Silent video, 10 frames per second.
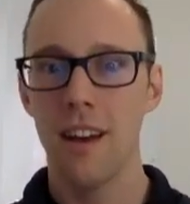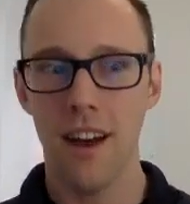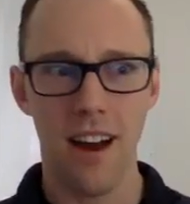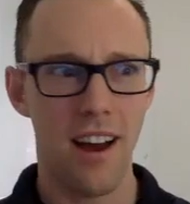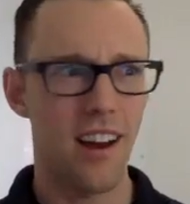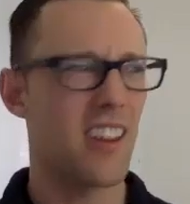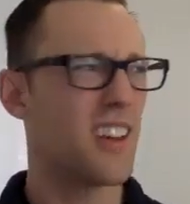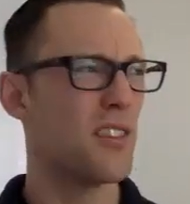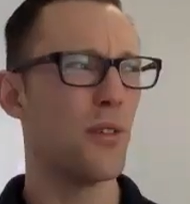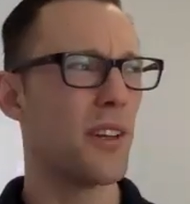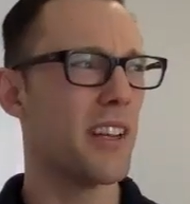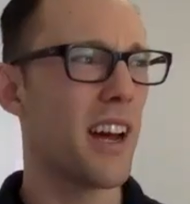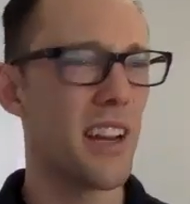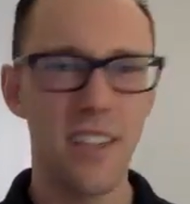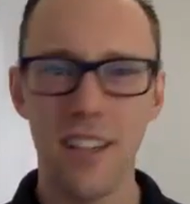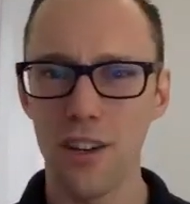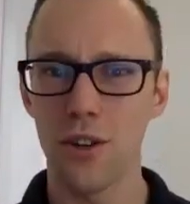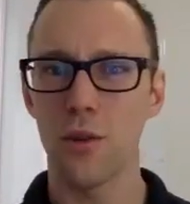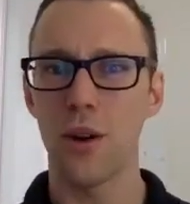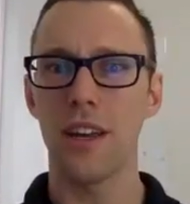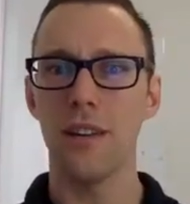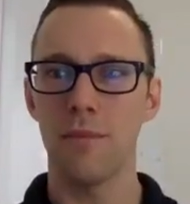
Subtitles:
I think he's only 19 or 20,